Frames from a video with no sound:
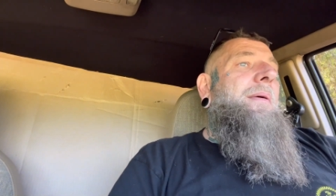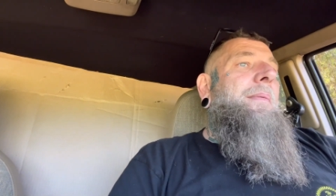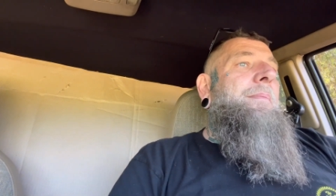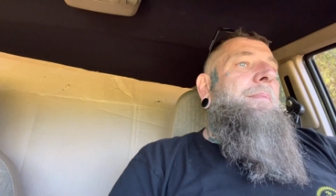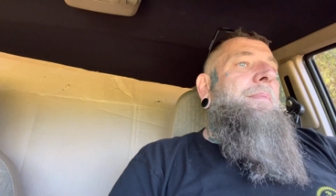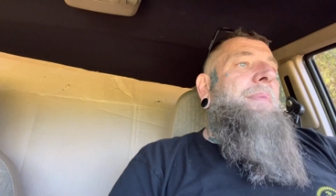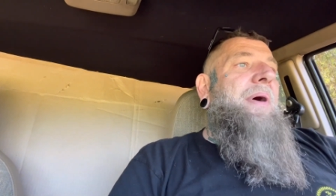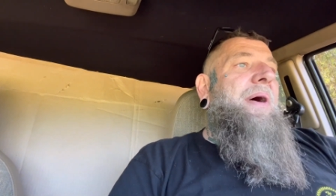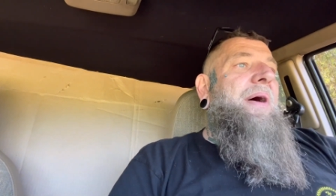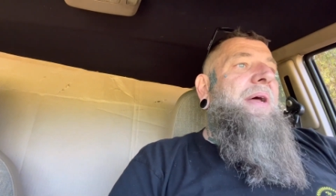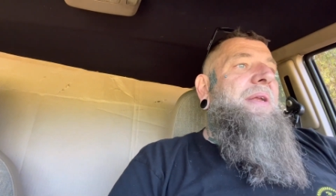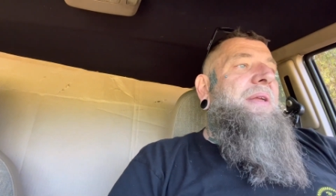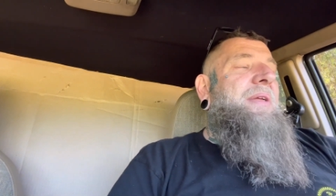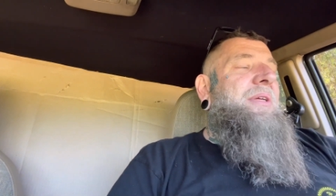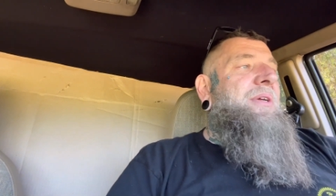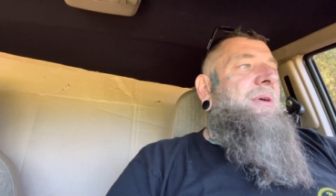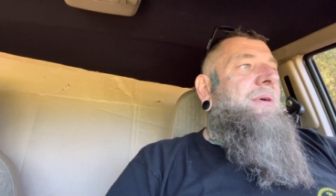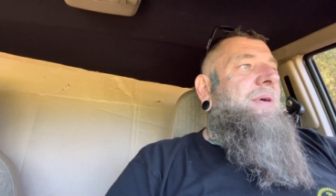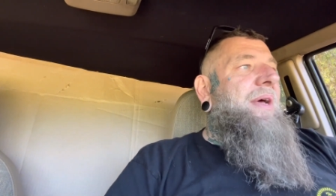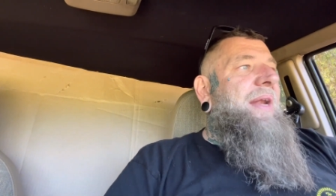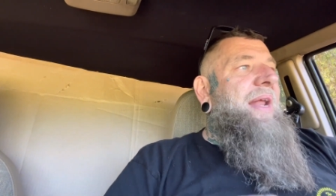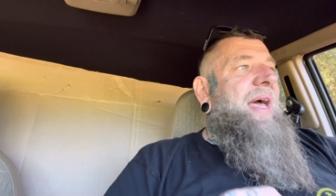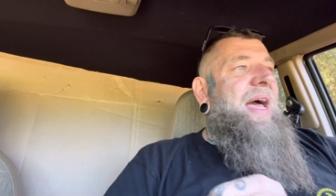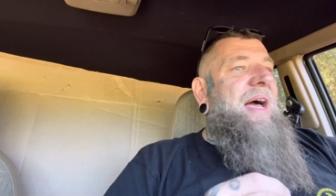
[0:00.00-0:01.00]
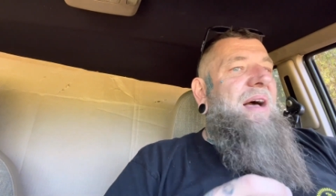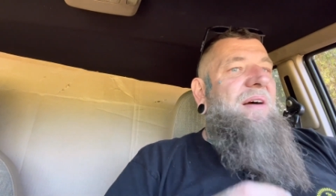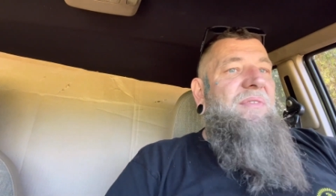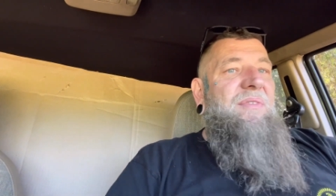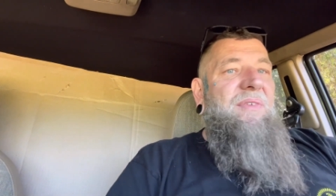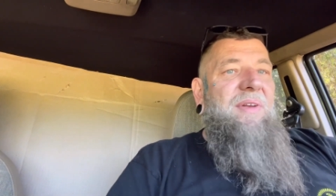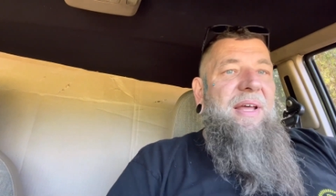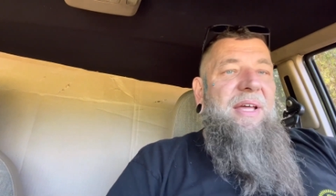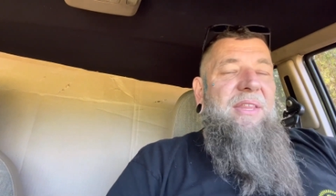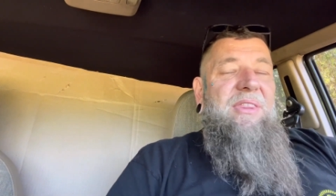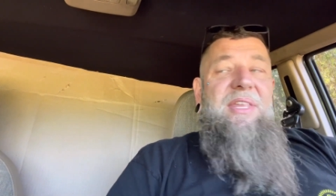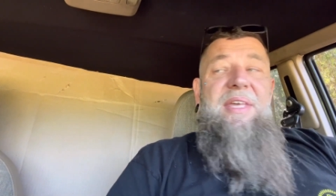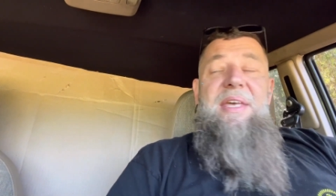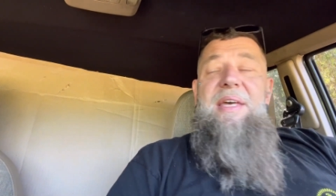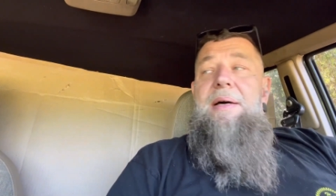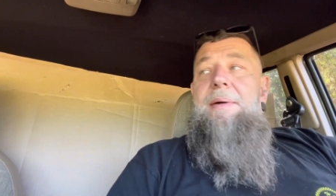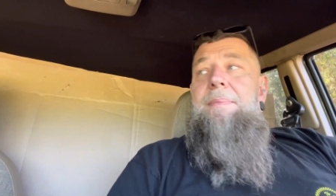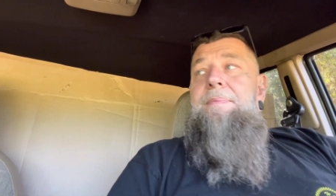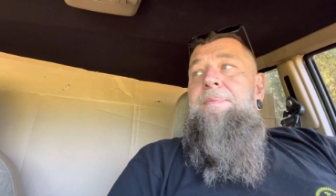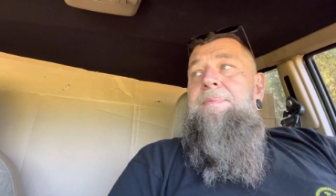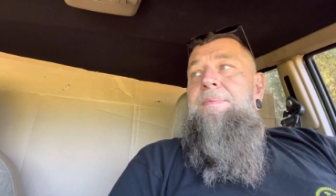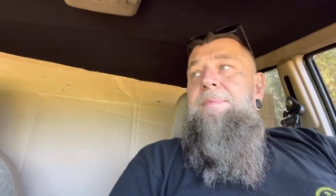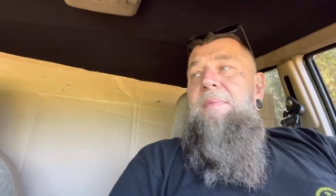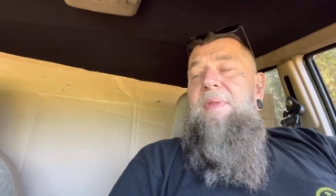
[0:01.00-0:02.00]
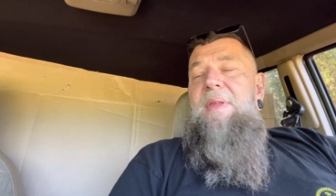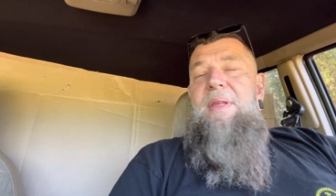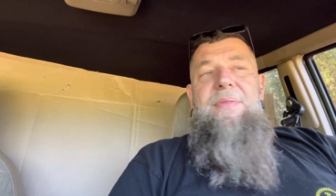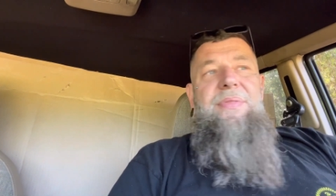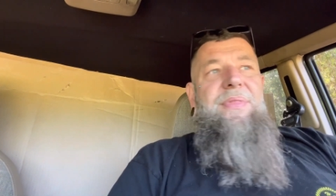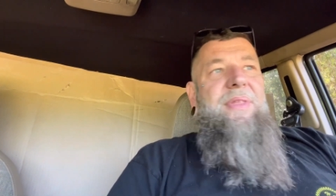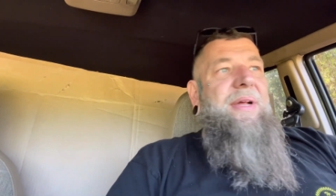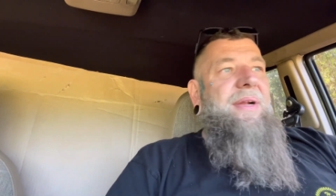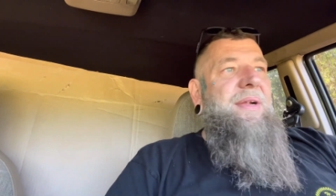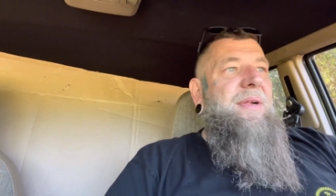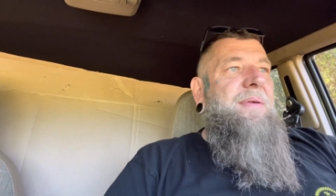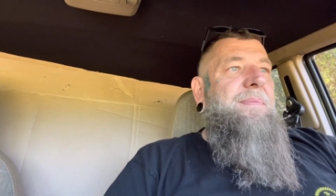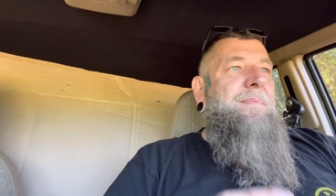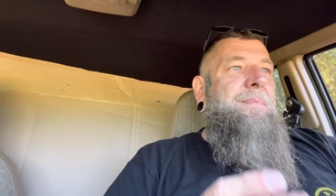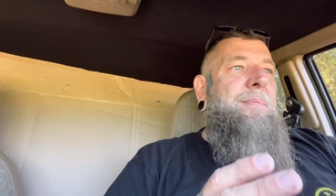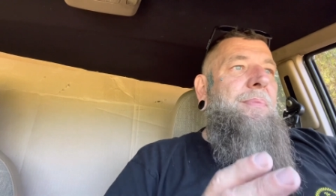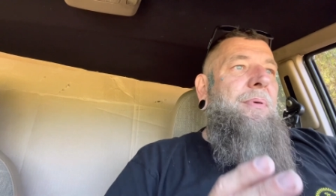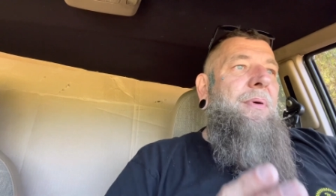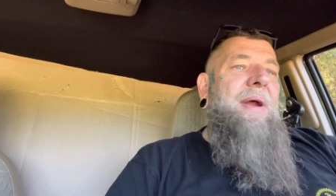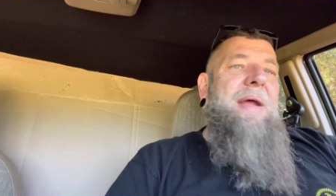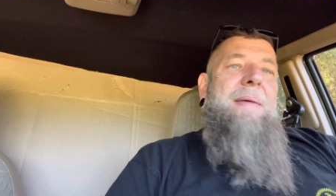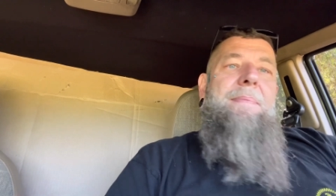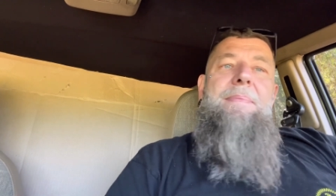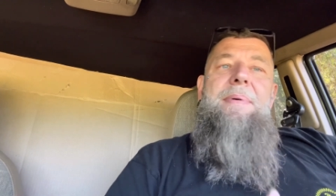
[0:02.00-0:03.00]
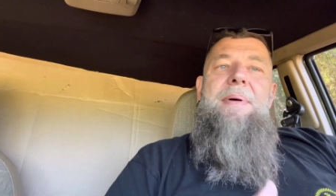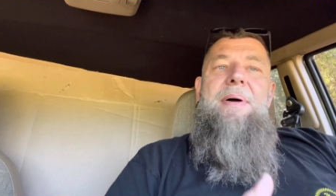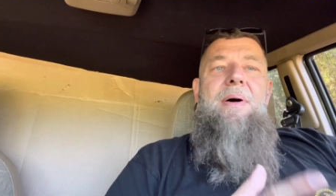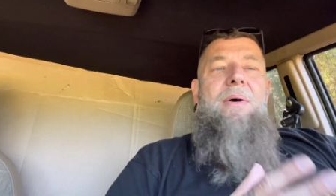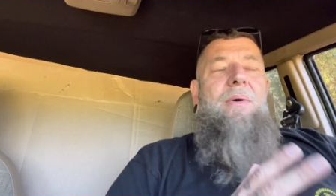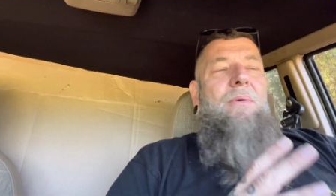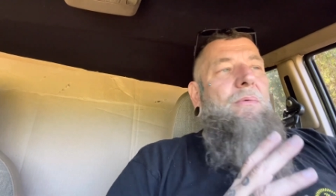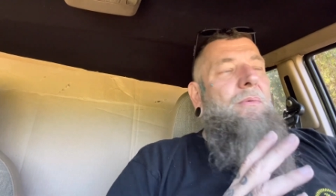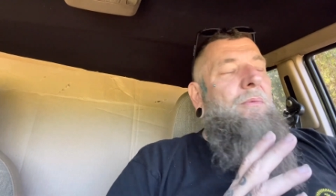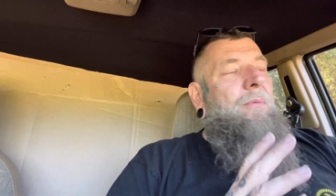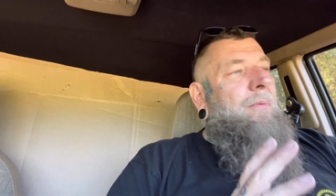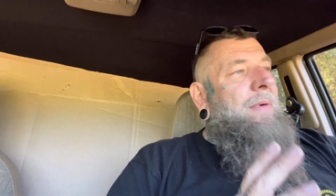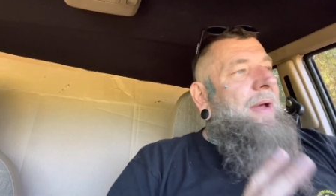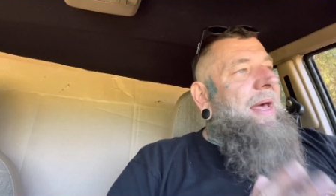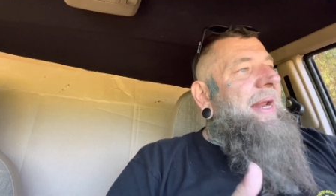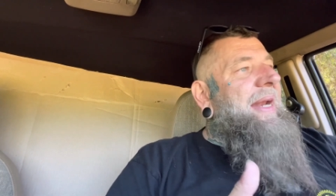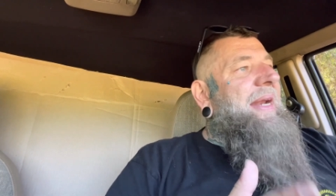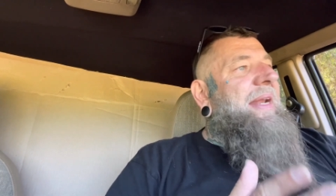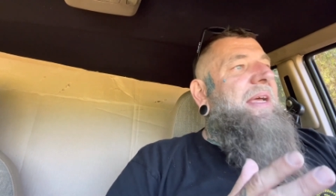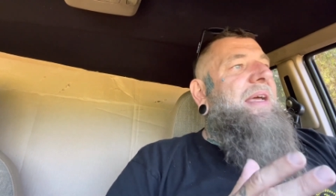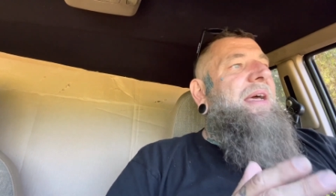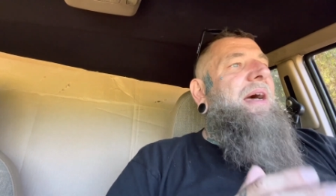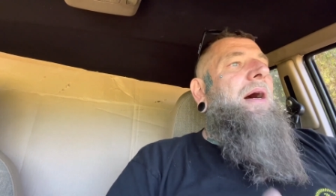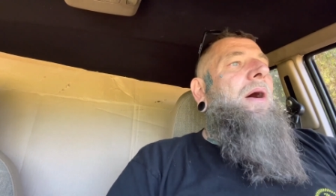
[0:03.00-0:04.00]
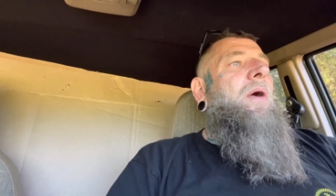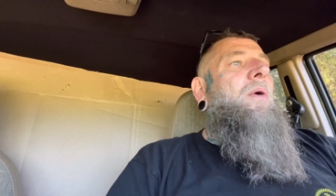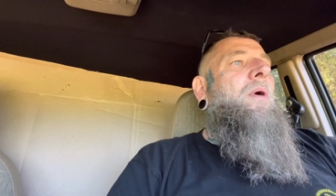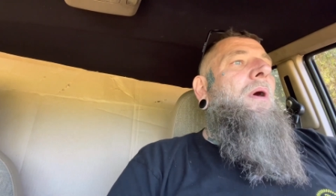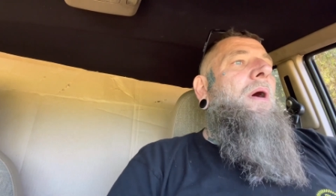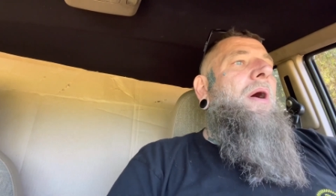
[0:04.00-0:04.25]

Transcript: But you can have lithium that's pre-built, ready to go.